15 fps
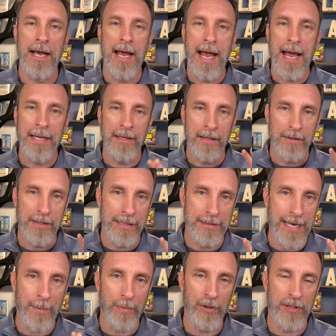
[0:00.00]
And the
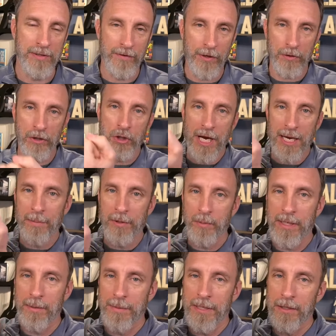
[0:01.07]
example is if there was a chain
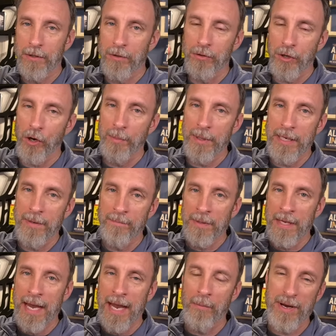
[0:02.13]
between me and you, Toby,
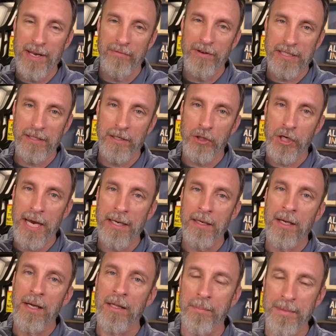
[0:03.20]
and we had to fix the chain,
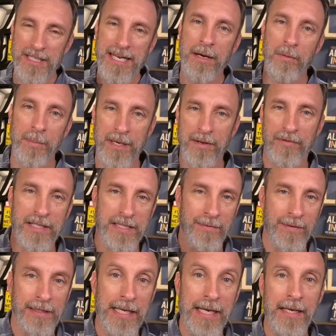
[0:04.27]
the mistake would be to fix every
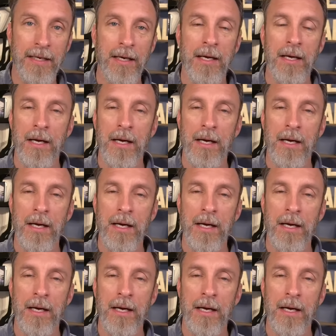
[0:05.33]
link.